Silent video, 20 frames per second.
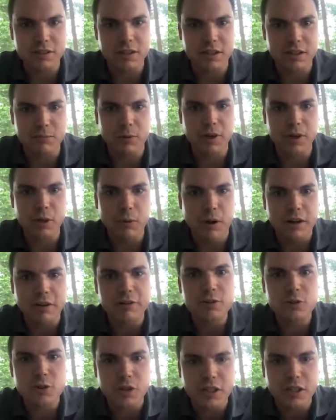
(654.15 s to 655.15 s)
and what you want
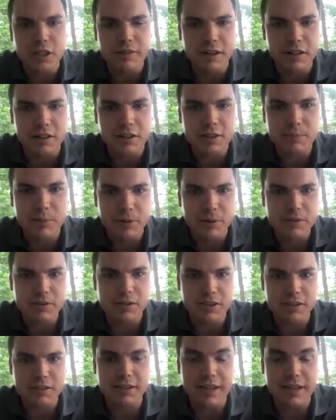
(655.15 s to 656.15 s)
to achieve out of this
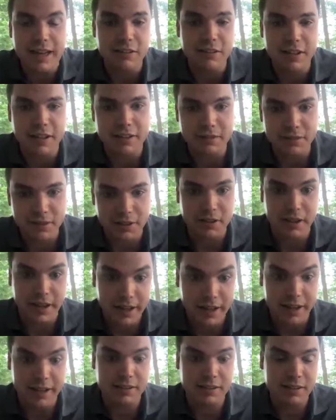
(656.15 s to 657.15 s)
postseason now that you're
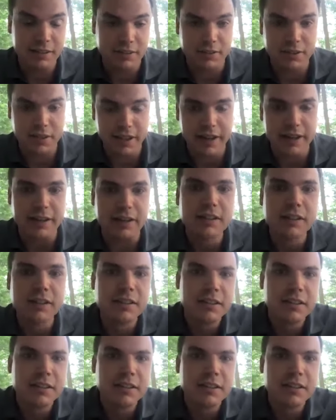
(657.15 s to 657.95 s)
in it and you're there?